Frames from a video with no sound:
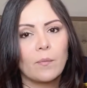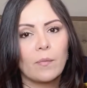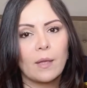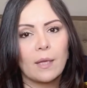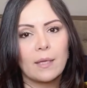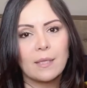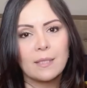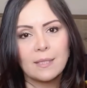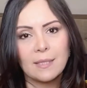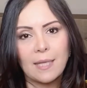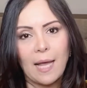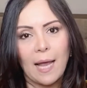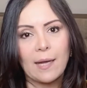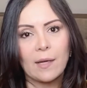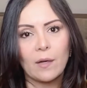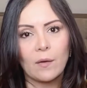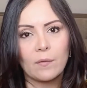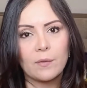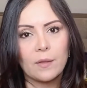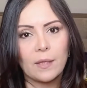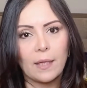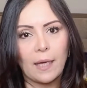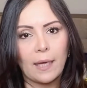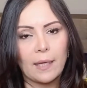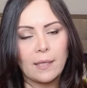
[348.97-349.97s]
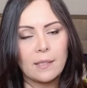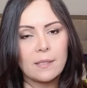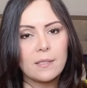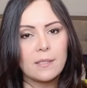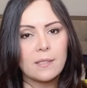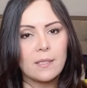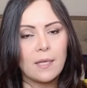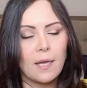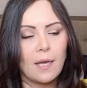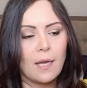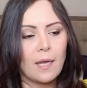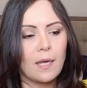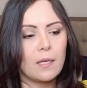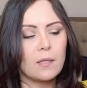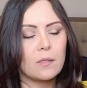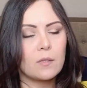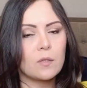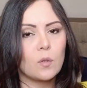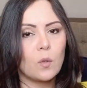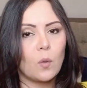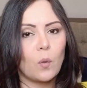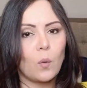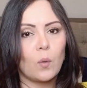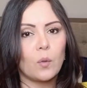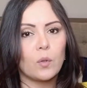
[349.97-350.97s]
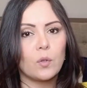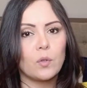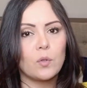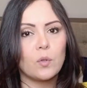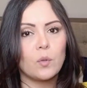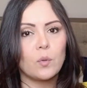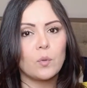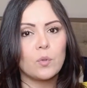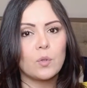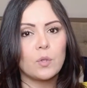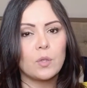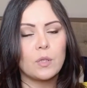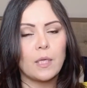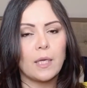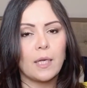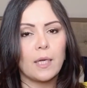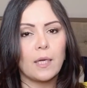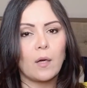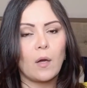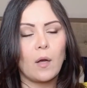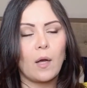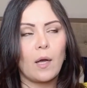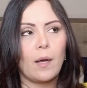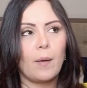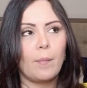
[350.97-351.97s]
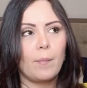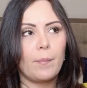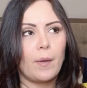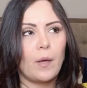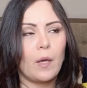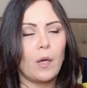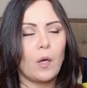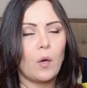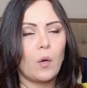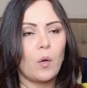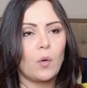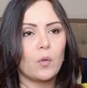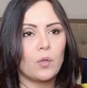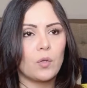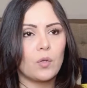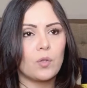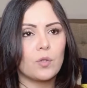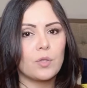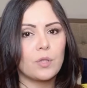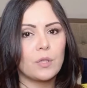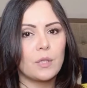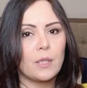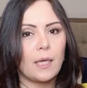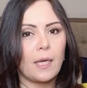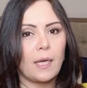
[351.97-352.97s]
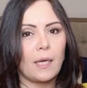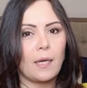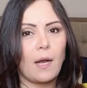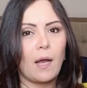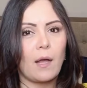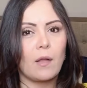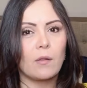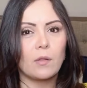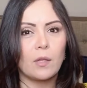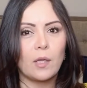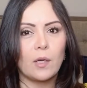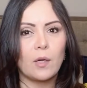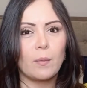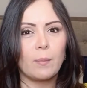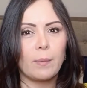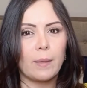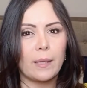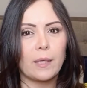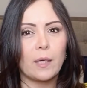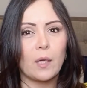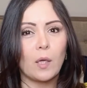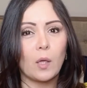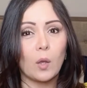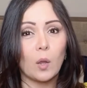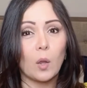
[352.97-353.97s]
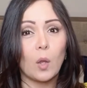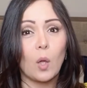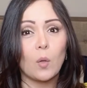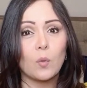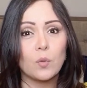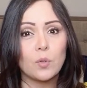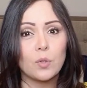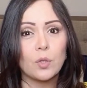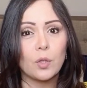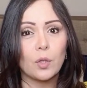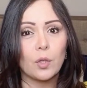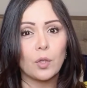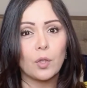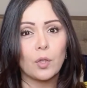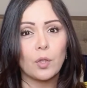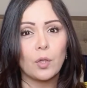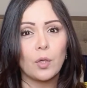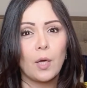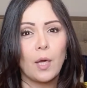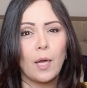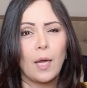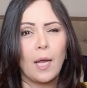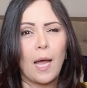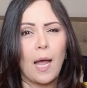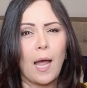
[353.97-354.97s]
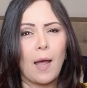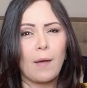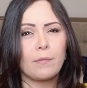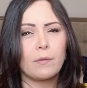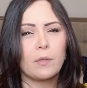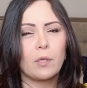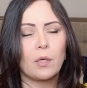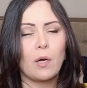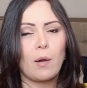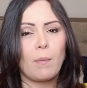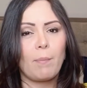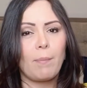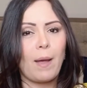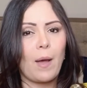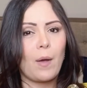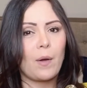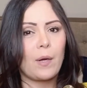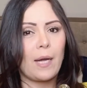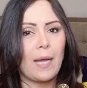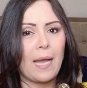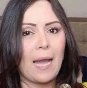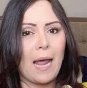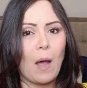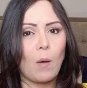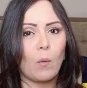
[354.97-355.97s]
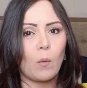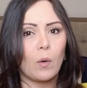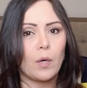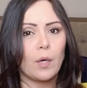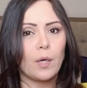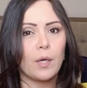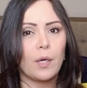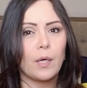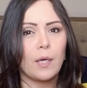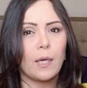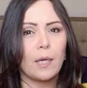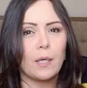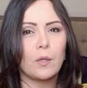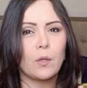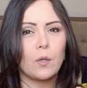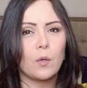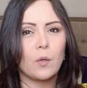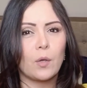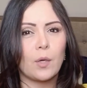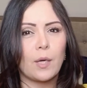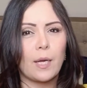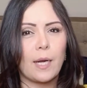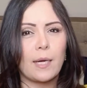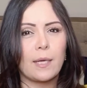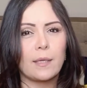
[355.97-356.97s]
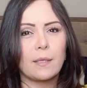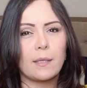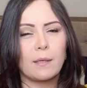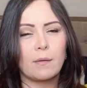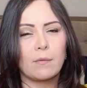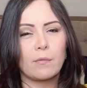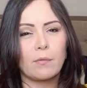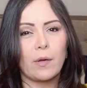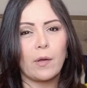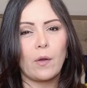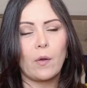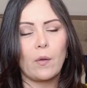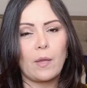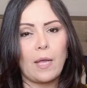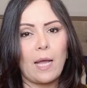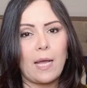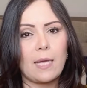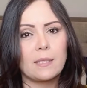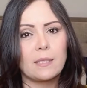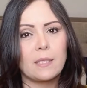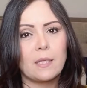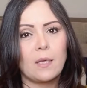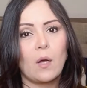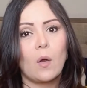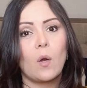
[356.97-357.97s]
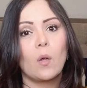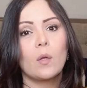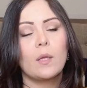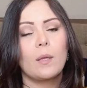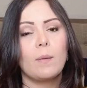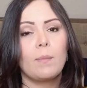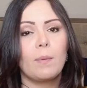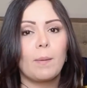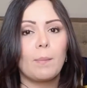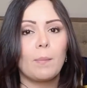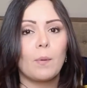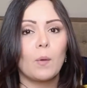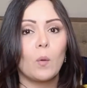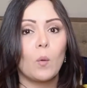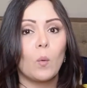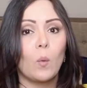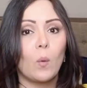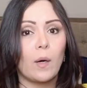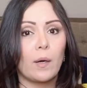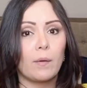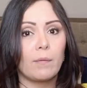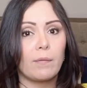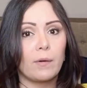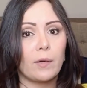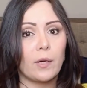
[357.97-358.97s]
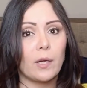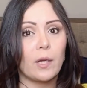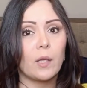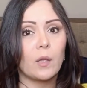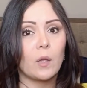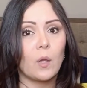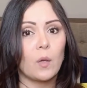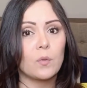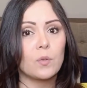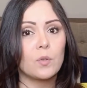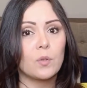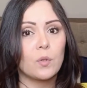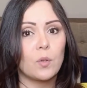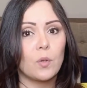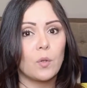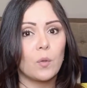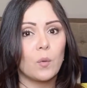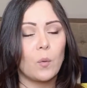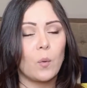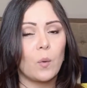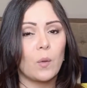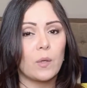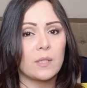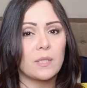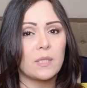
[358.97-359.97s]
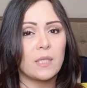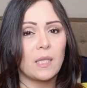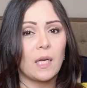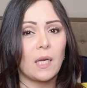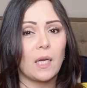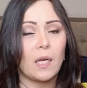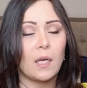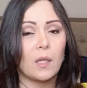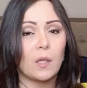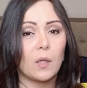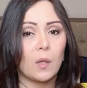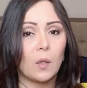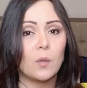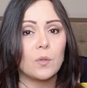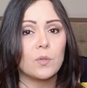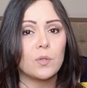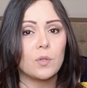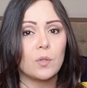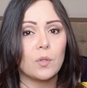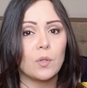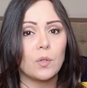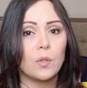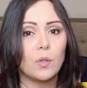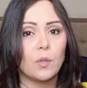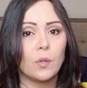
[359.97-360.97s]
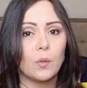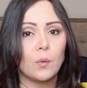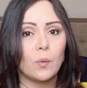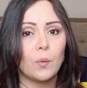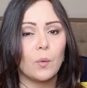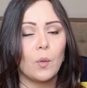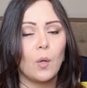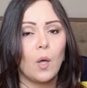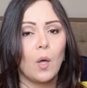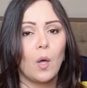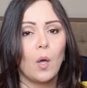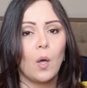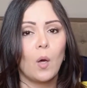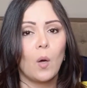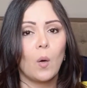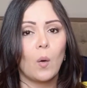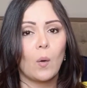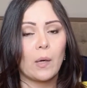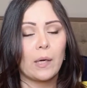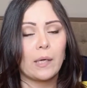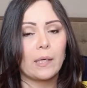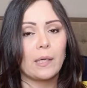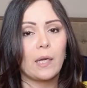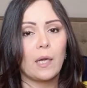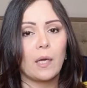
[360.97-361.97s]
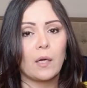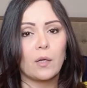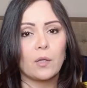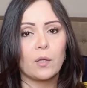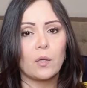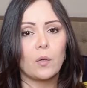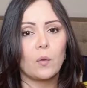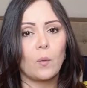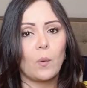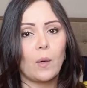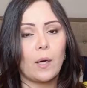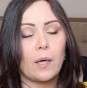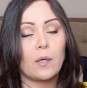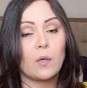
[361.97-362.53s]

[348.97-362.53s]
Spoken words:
side of things. It's going to sit on your skin a little bit closer. After about an hour, you're gonna realize that only people who are very close to you, who are sitting close to you or near you, are